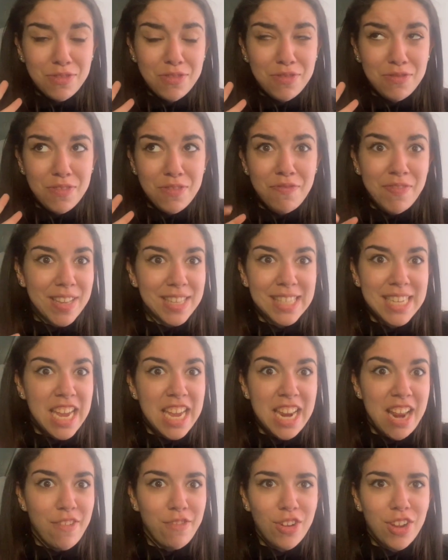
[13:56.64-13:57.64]

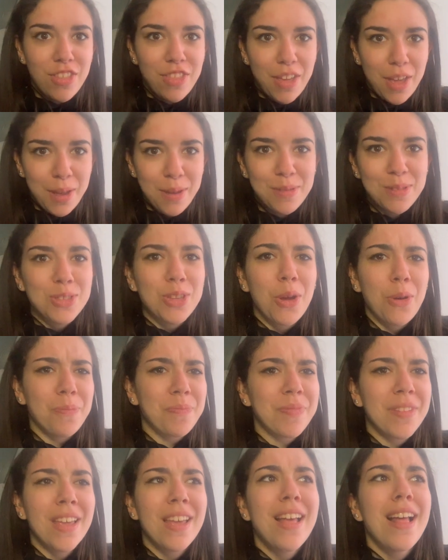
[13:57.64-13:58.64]
investigate everything. So
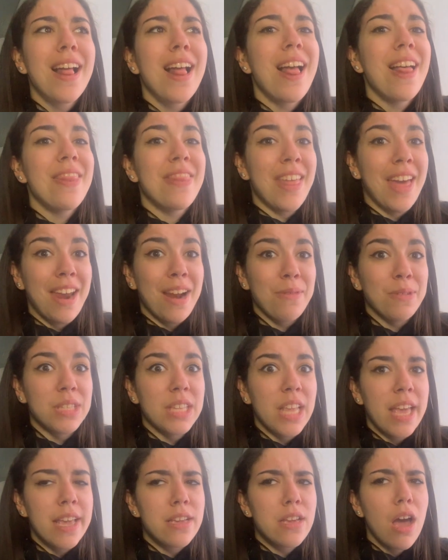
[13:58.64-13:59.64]
that I was
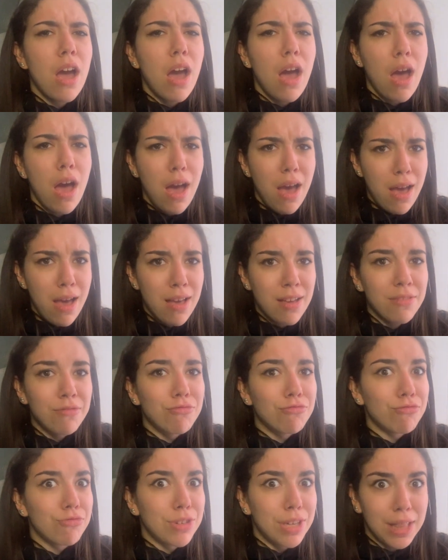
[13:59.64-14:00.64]
like,
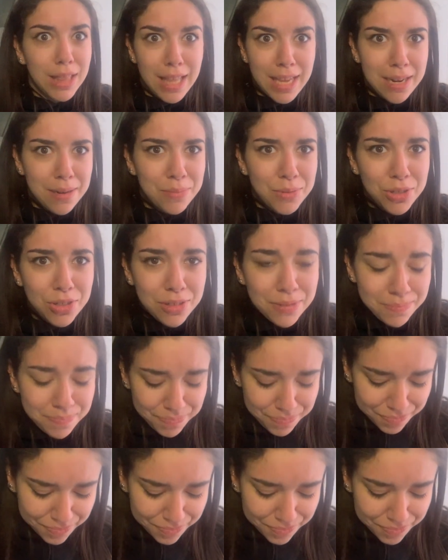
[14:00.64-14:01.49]
relatable.